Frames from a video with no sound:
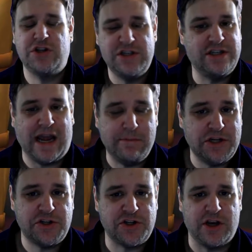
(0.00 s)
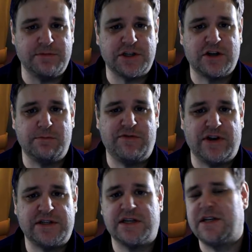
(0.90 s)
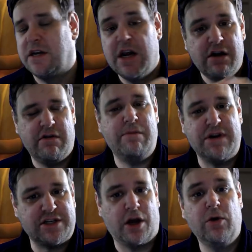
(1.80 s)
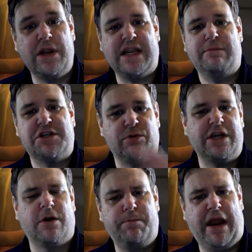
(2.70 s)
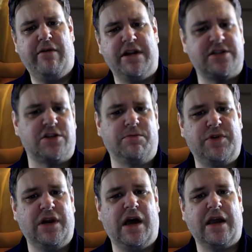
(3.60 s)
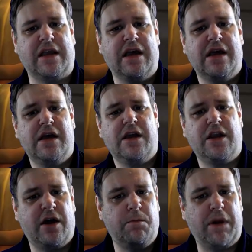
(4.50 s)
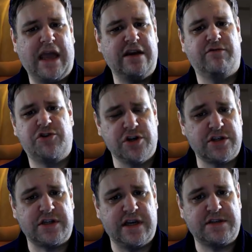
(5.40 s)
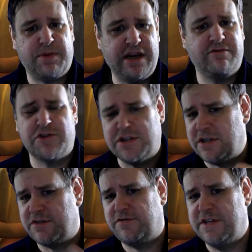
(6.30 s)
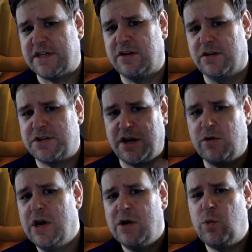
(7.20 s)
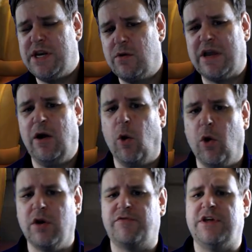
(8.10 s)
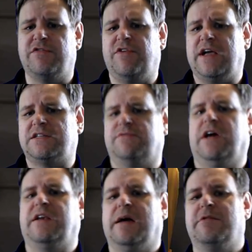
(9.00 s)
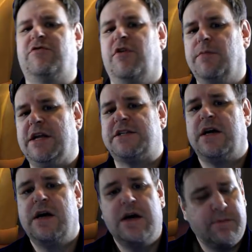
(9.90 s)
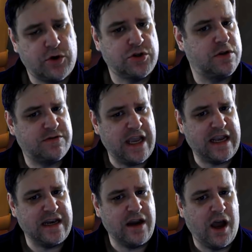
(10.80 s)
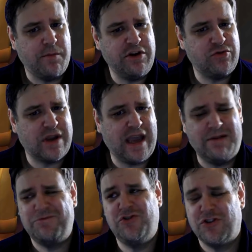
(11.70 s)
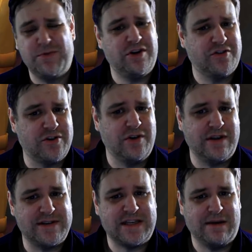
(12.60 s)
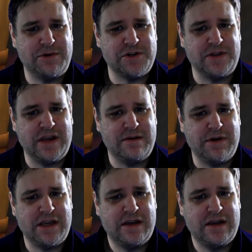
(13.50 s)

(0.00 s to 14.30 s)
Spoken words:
in damage terms, it's going to be fantastic. Remember, it's holy damage, so when you're comparing it to something like, you know, Blade of Justice is physical, so we don't get all of the effect of that damage from it, because taking armor into account, Judgment does all its damage on the enemy.